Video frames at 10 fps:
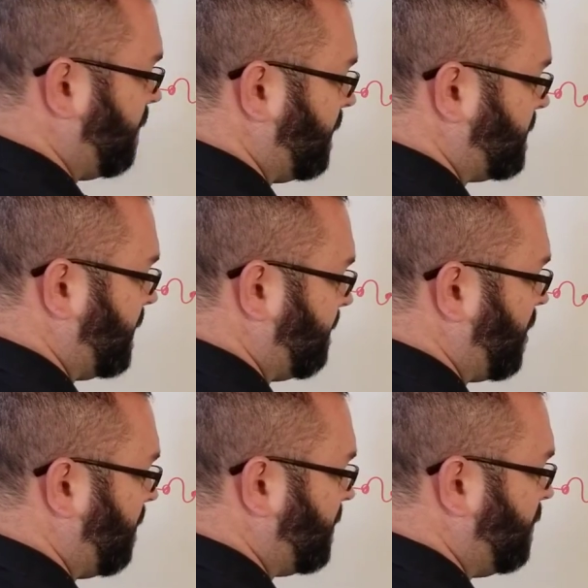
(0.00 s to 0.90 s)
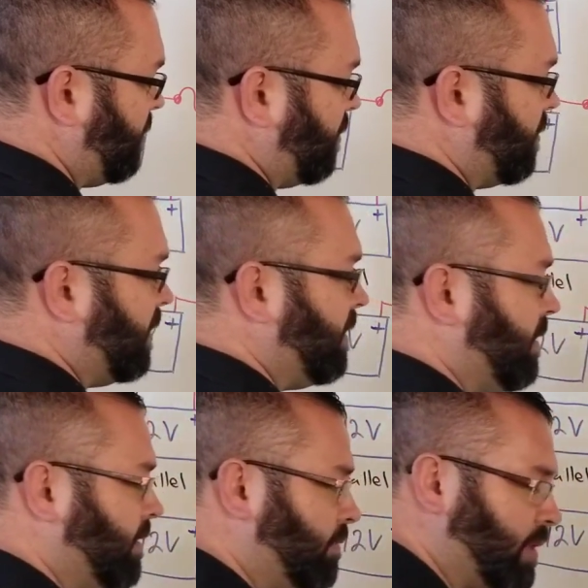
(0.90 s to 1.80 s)
let's say bulb 2,
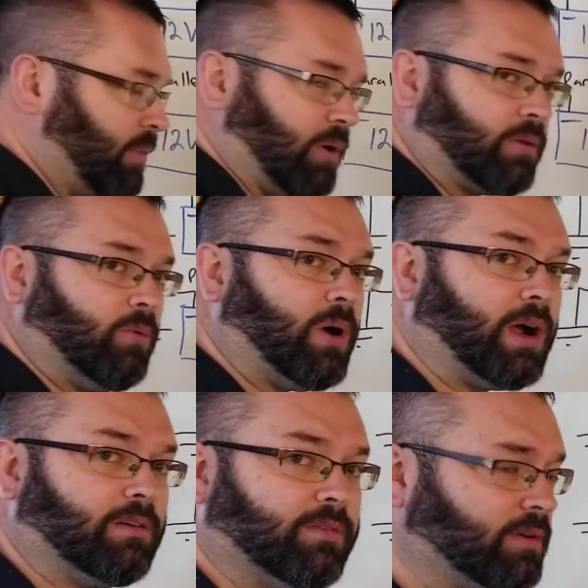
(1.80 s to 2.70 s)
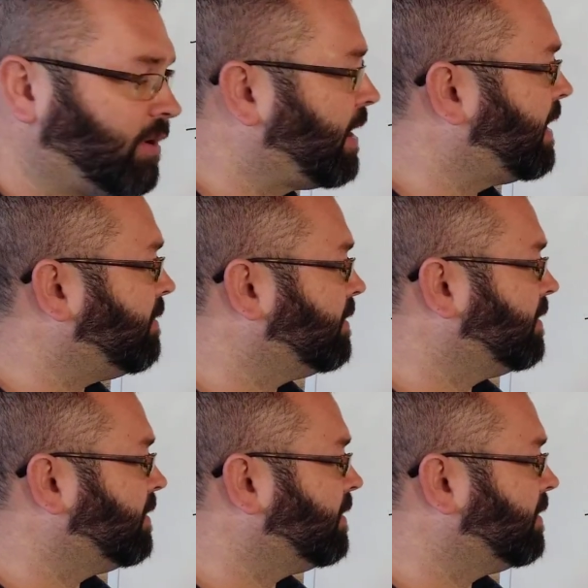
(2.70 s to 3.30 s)
you broke the wire for the ground.